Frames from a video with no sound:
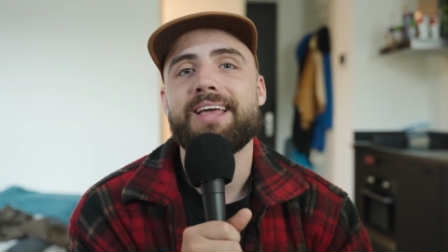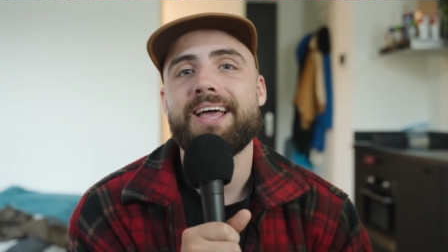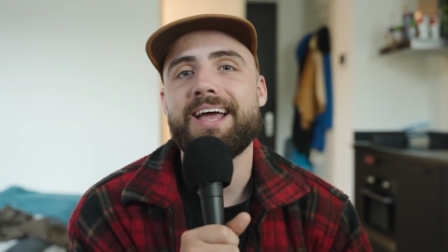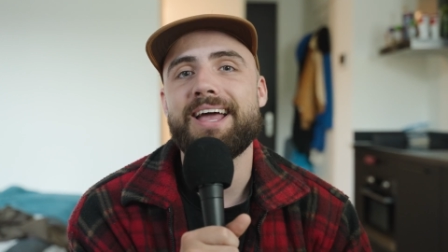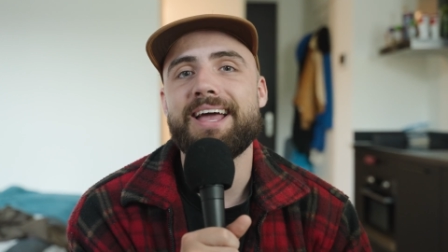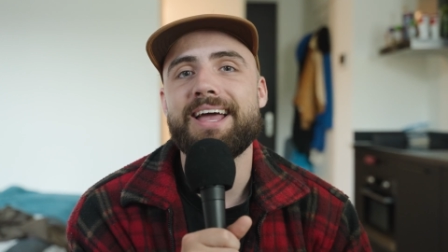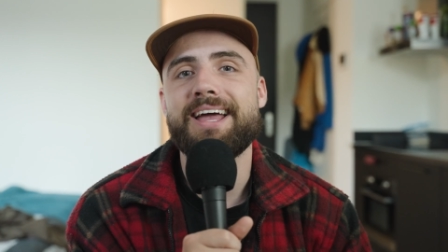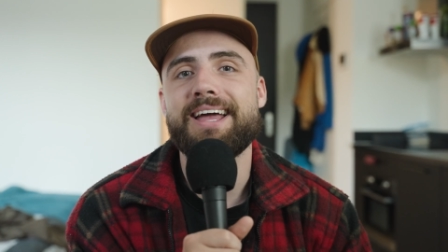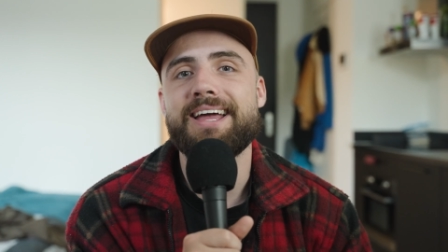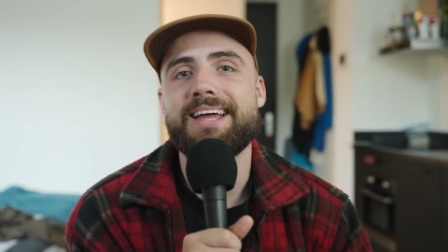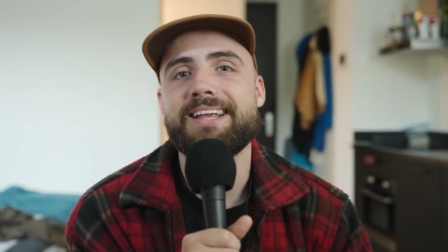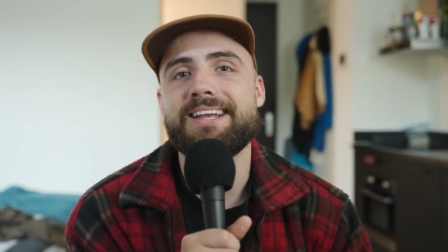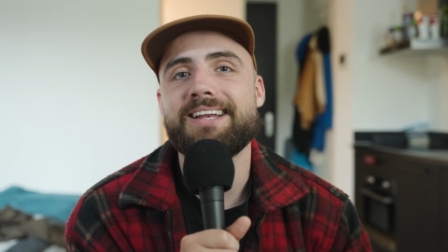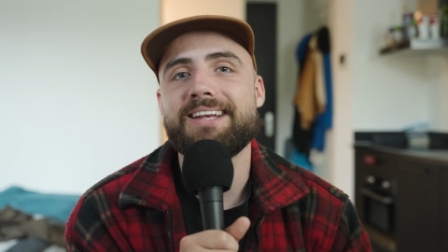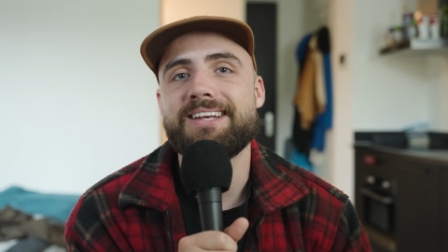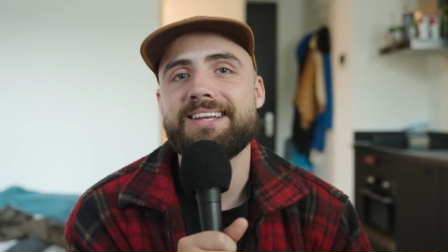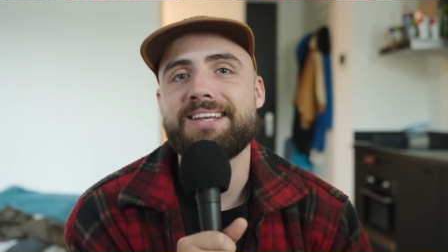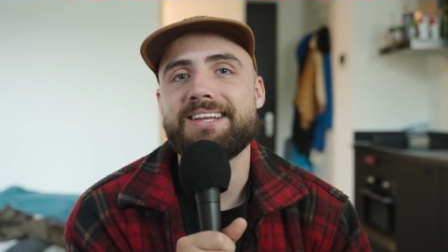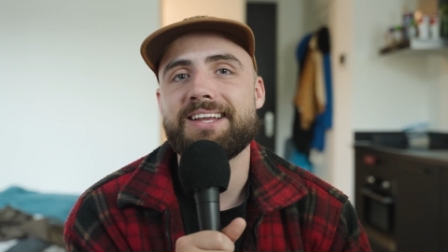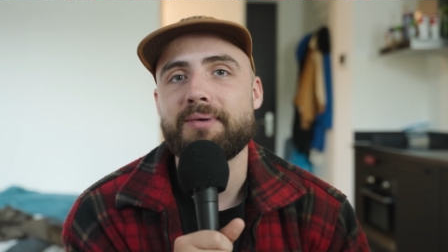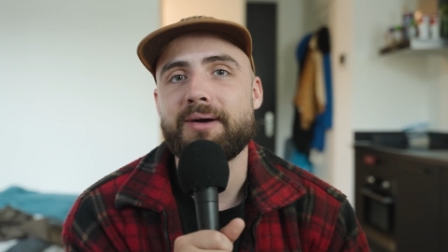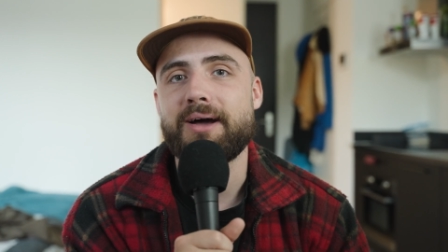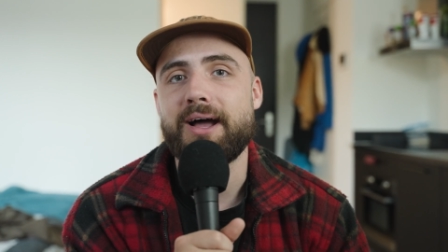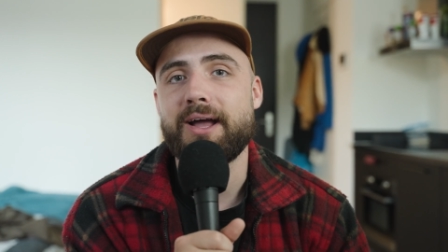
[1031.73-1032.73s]

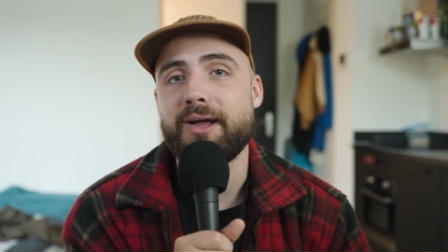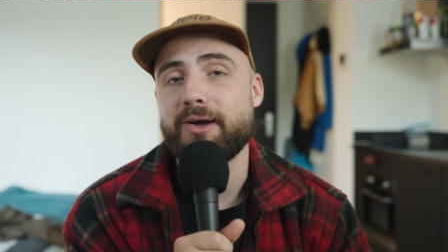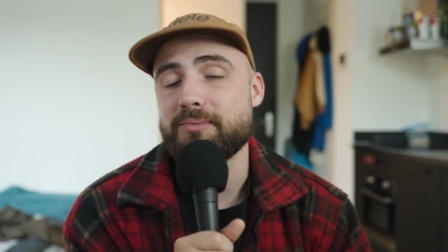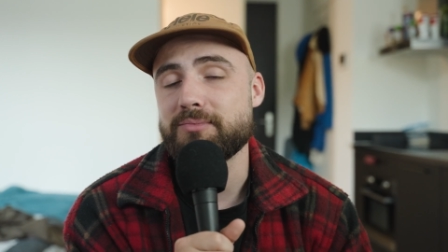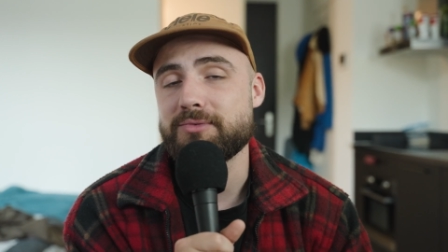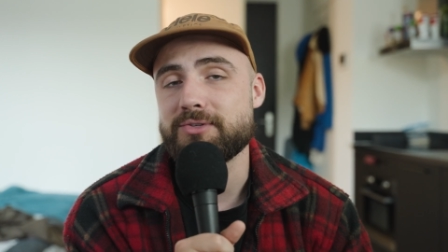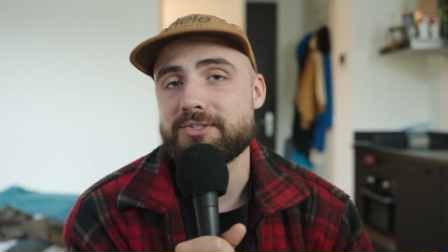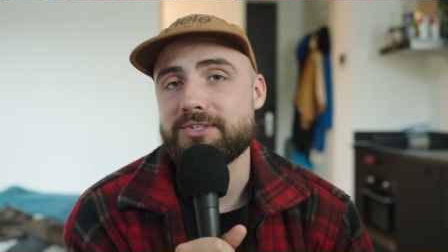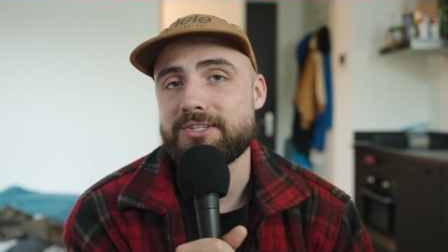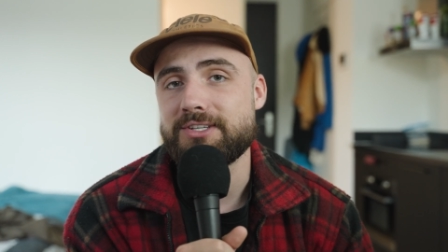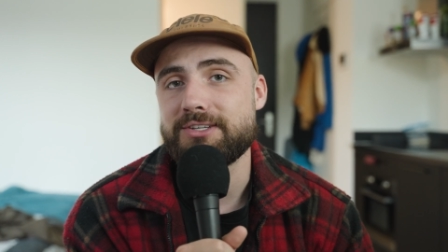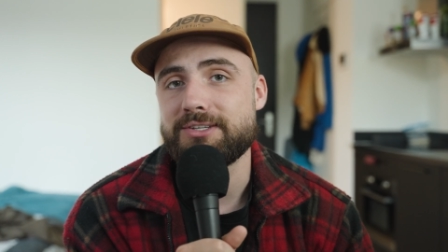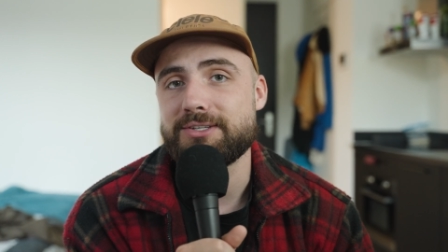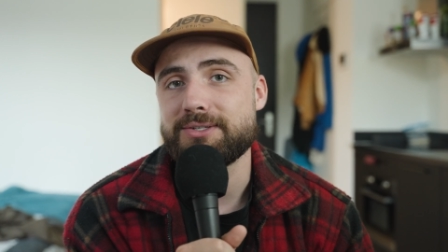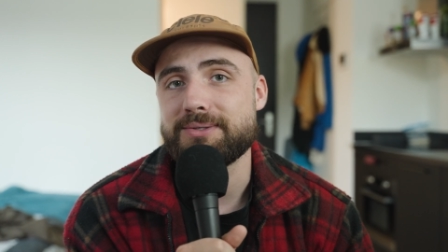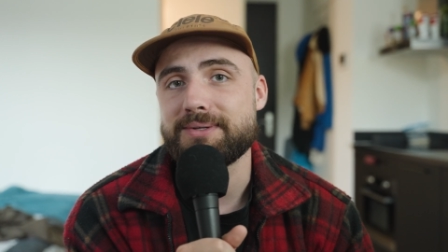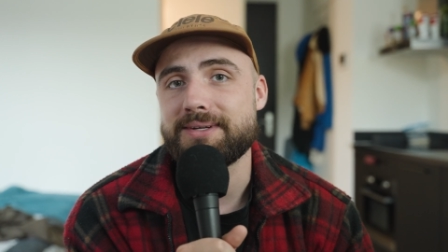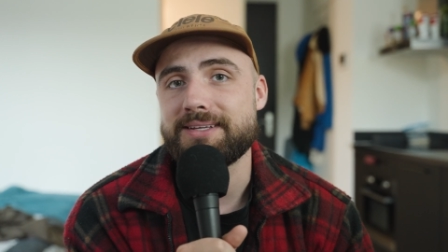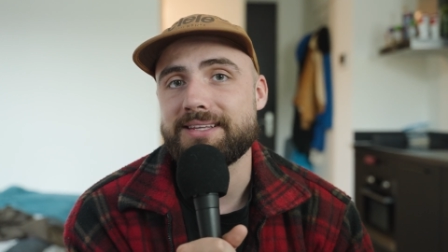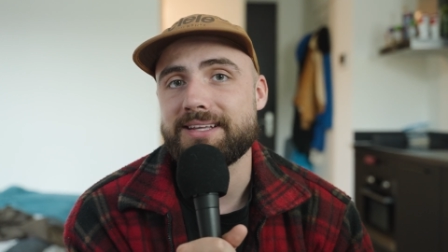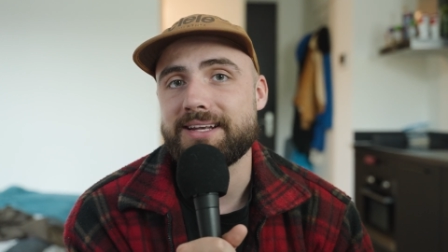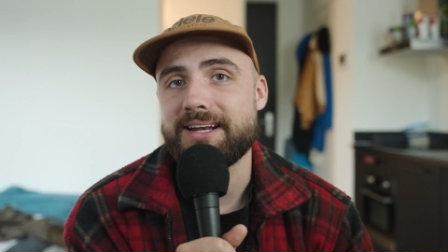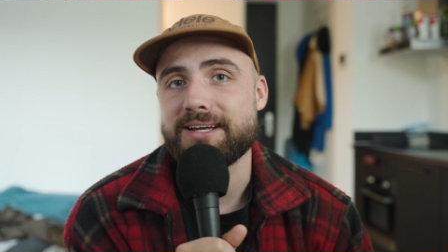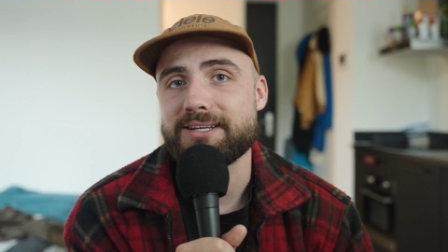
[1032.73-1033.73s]
and I hope to see you
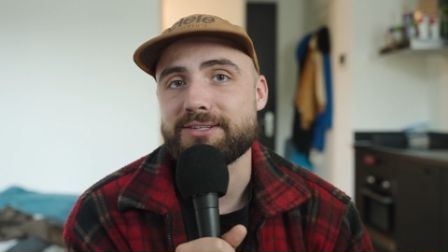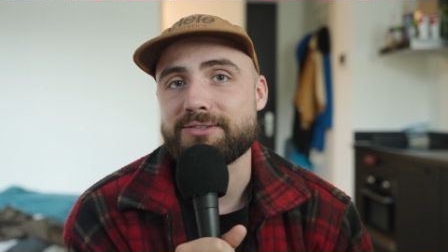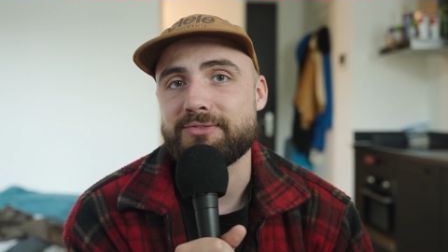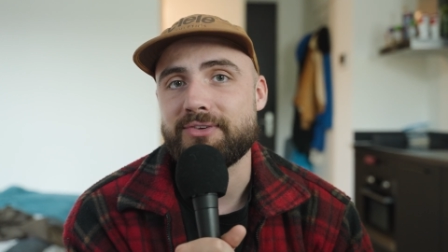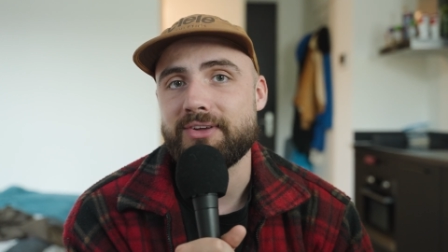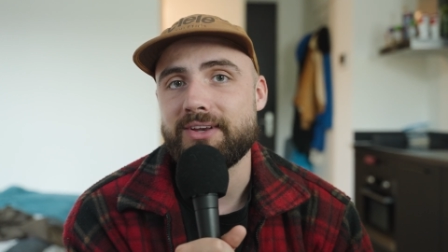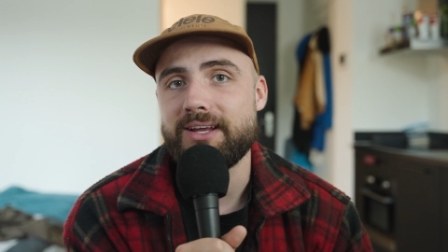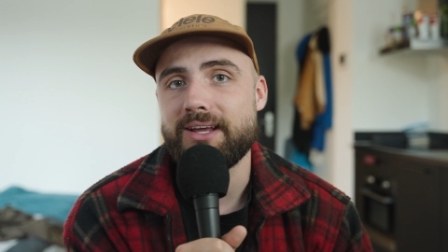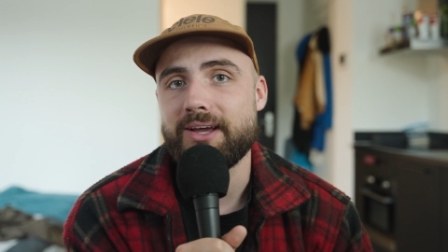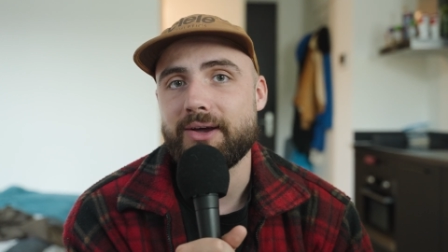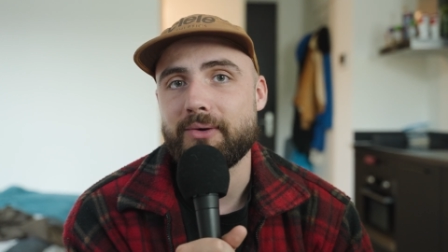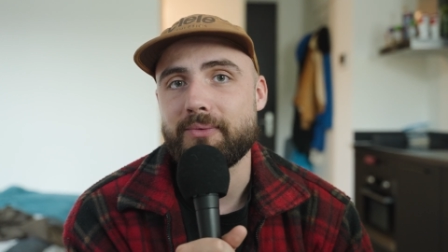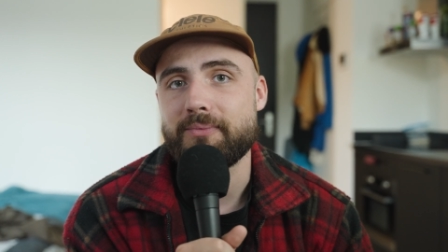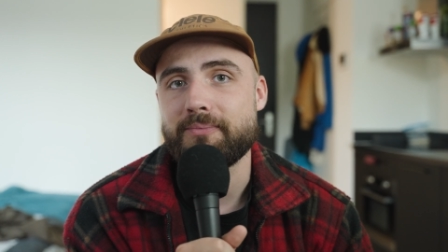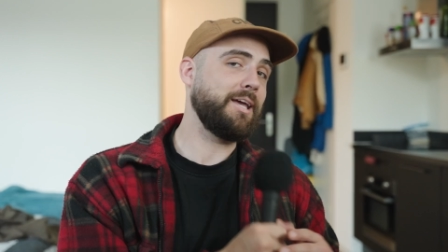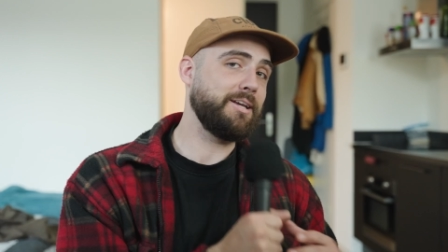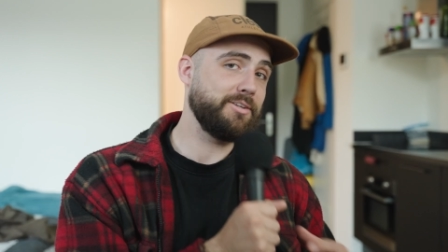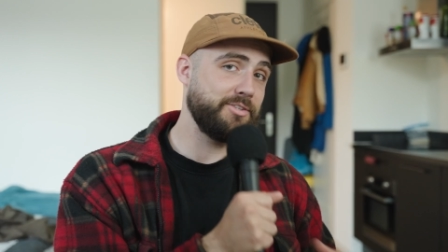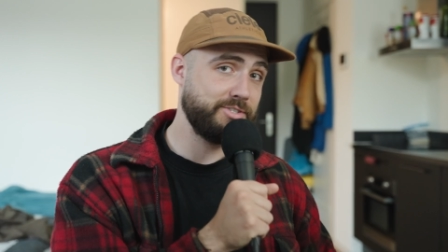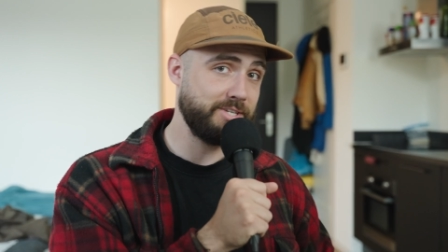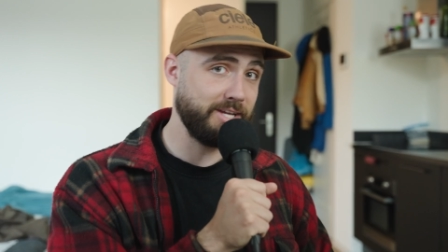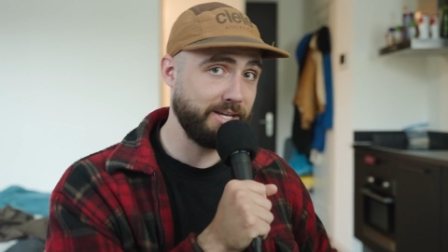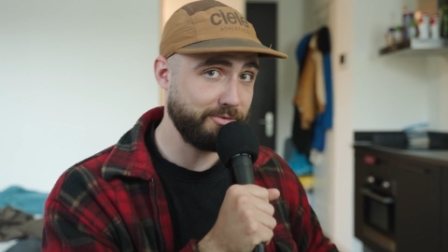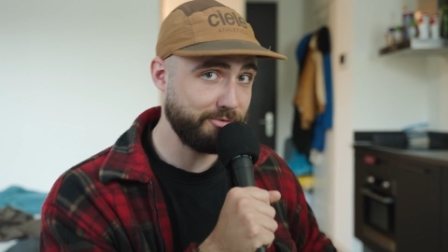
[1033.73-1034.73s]
in the next video.
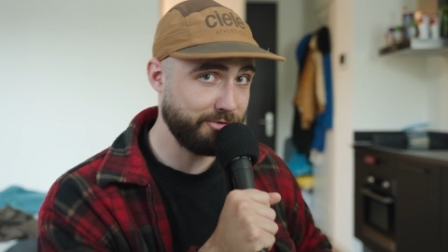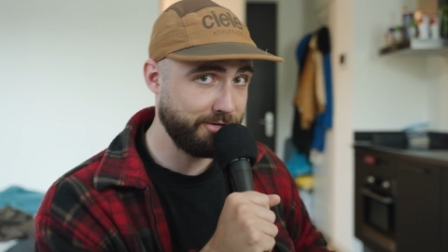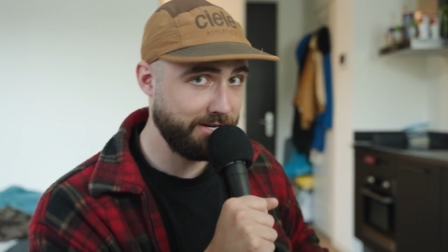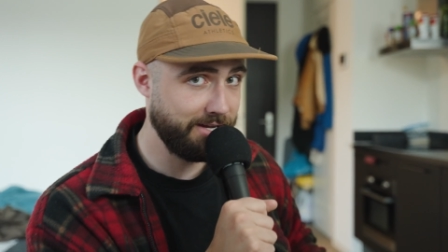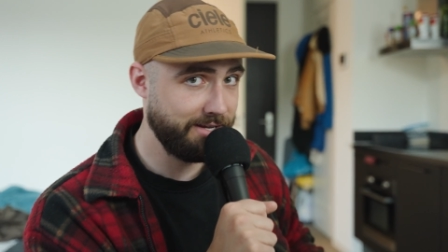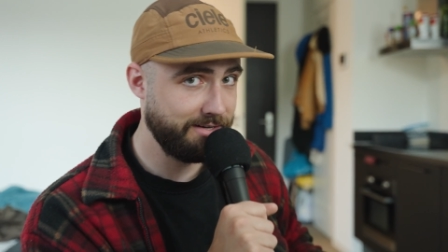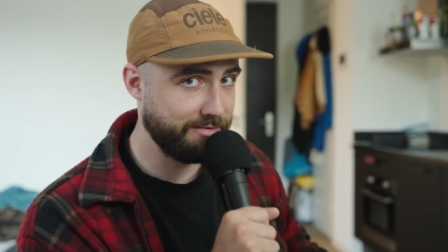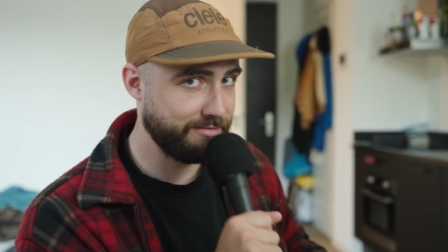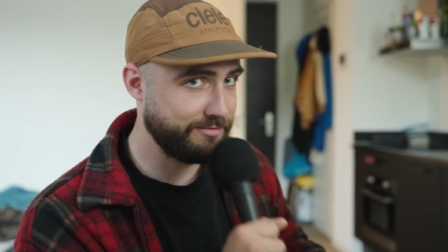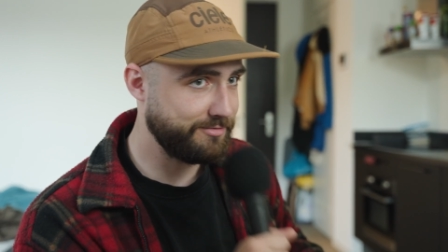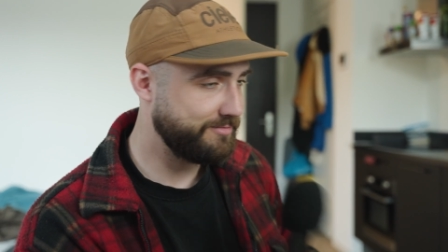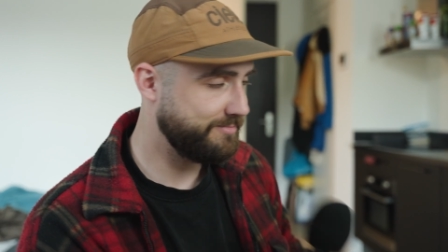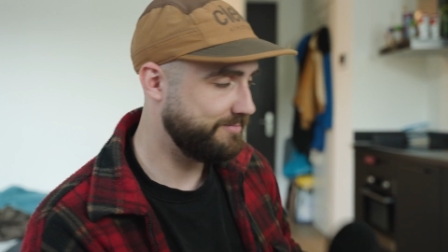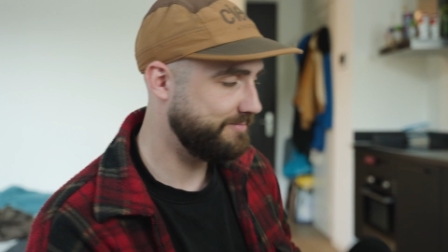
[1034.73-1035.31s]
Stay creative.